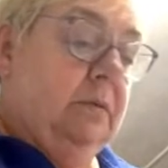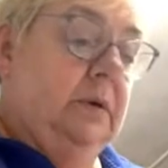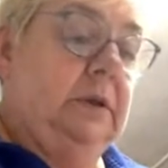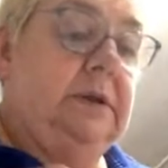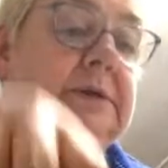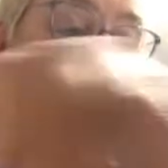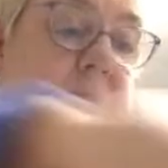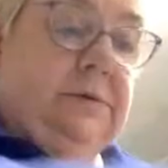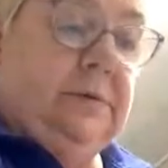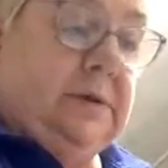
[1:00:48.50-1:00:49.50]
Well, let's
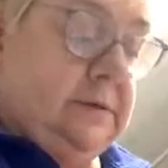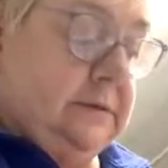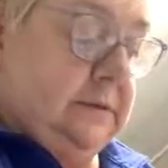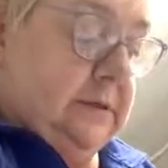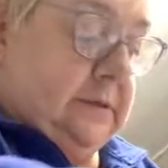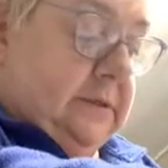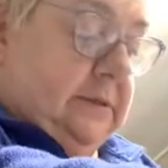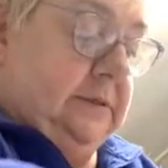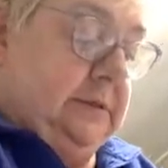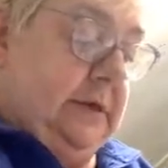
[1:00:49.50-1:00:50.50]
stick
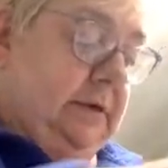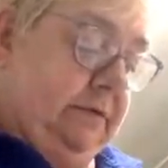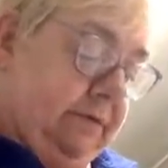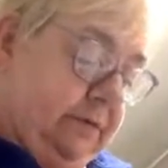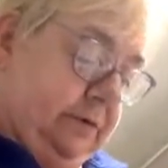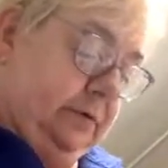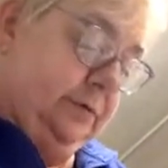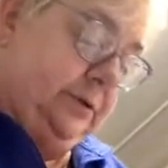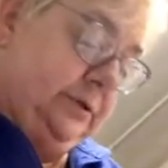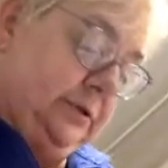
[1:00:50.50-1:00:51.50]
this down
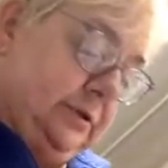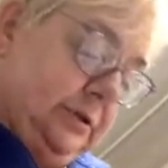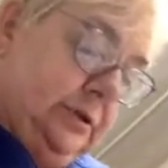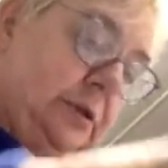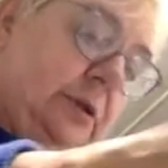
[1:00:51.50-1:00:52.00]
first.